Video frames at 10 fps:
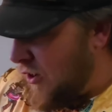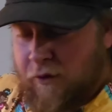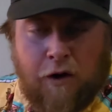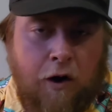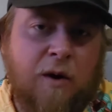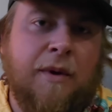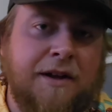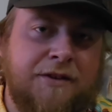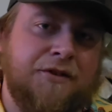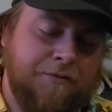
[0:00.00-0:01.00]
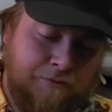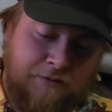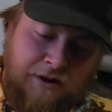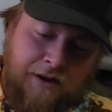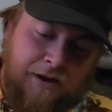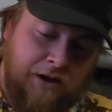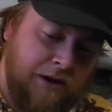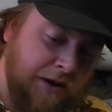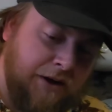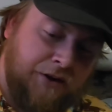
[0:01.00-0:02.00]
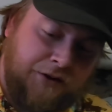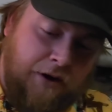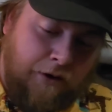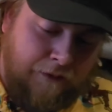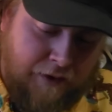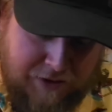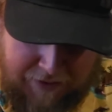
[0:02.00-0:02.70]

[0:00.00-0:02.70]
off with the hard baits. So first